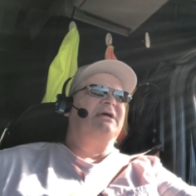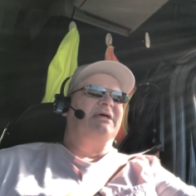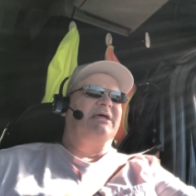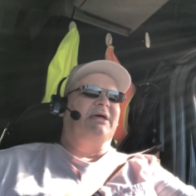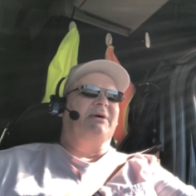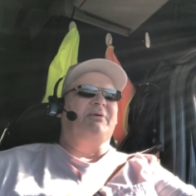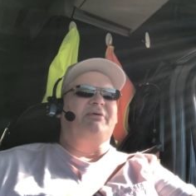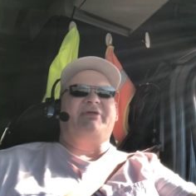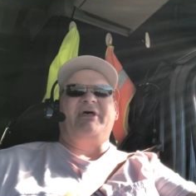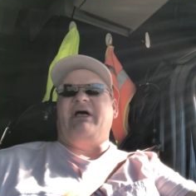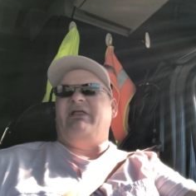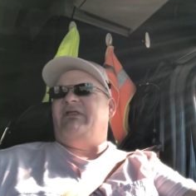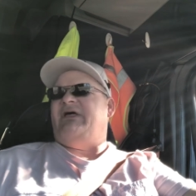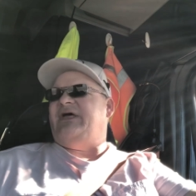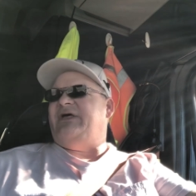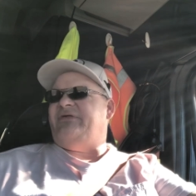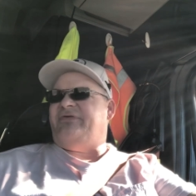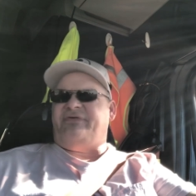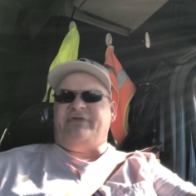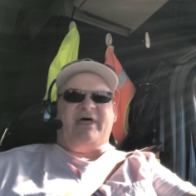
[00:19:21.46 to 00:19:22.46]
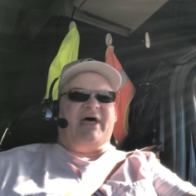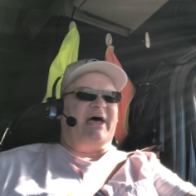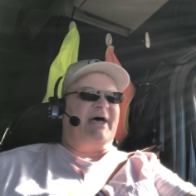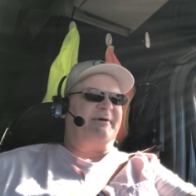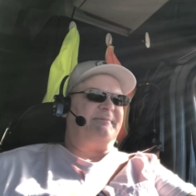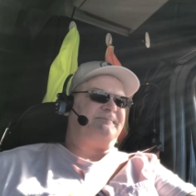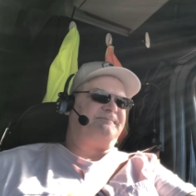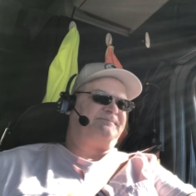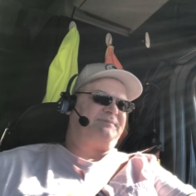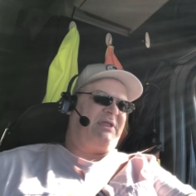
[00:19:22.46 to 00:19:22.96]
he was at Landstar,
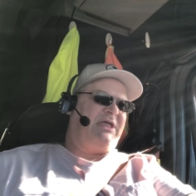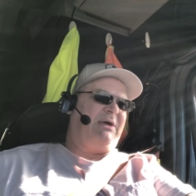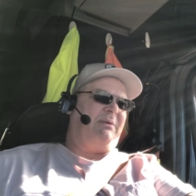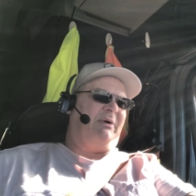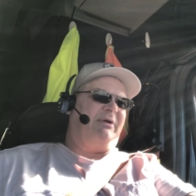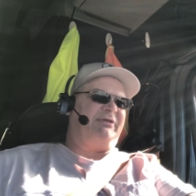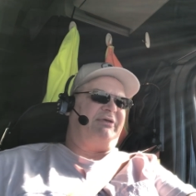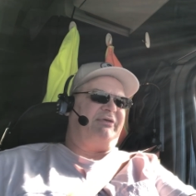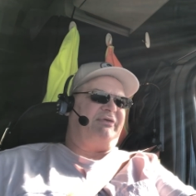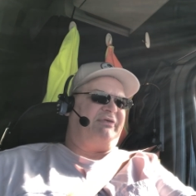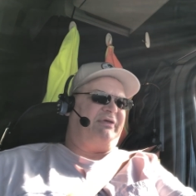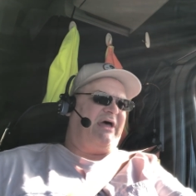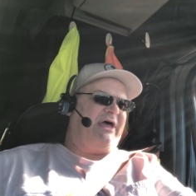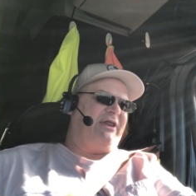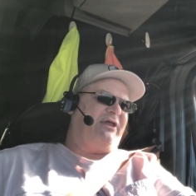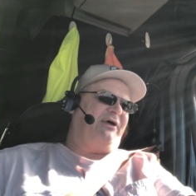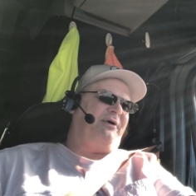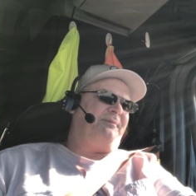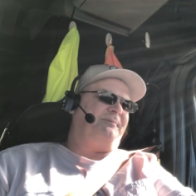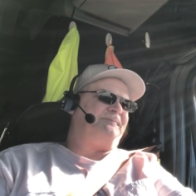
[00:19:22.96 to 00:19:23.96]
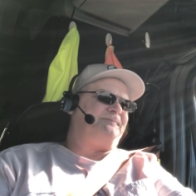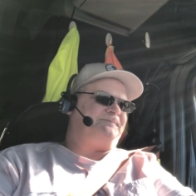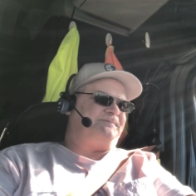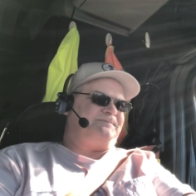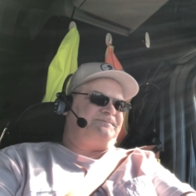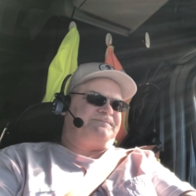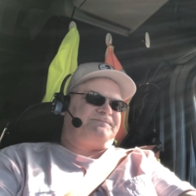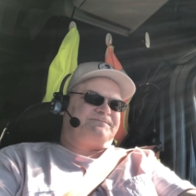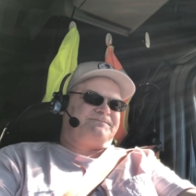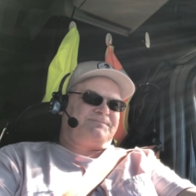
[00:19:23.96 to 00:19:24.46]
he went to Schneider
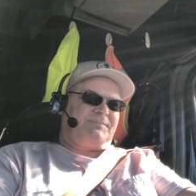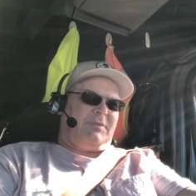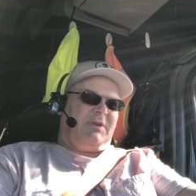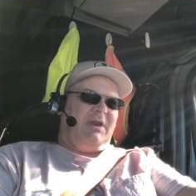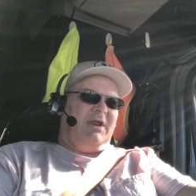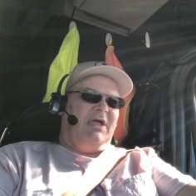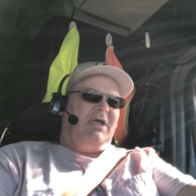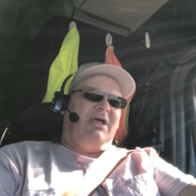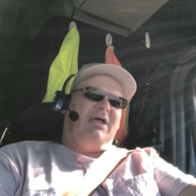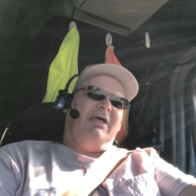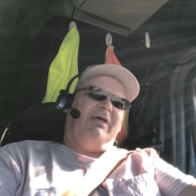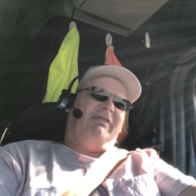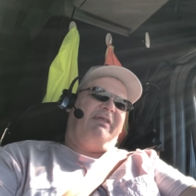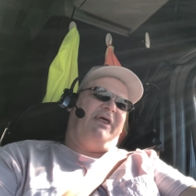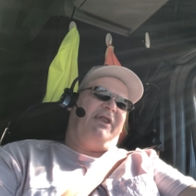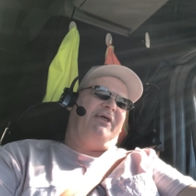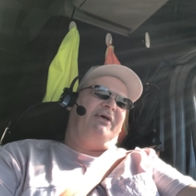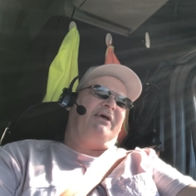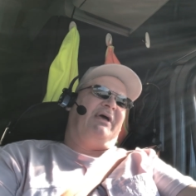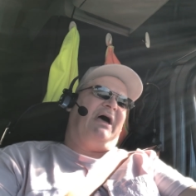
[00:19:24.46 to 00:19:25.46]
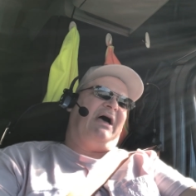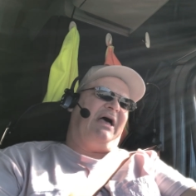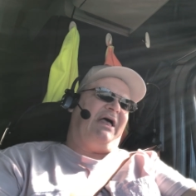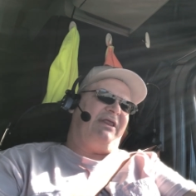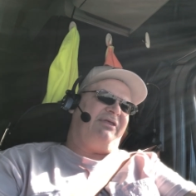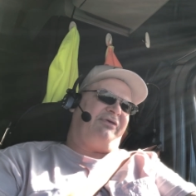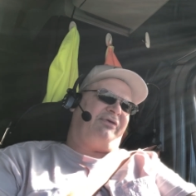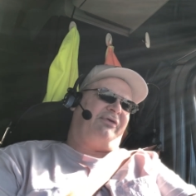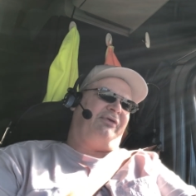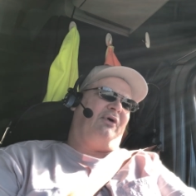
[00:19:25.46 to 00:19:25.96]
and you
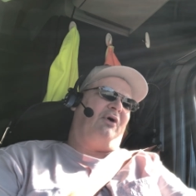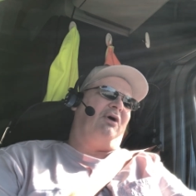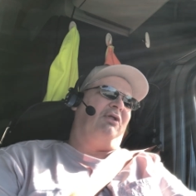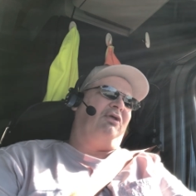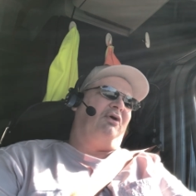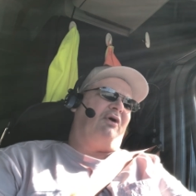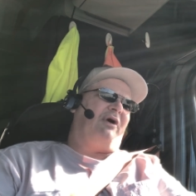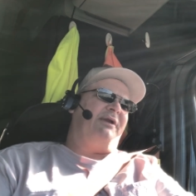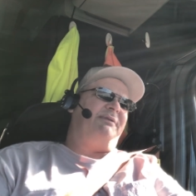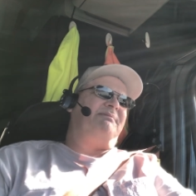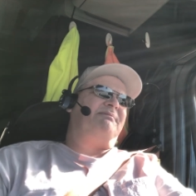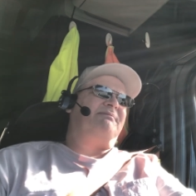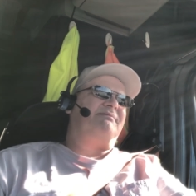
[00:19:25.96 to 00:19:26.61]
got Star Lord.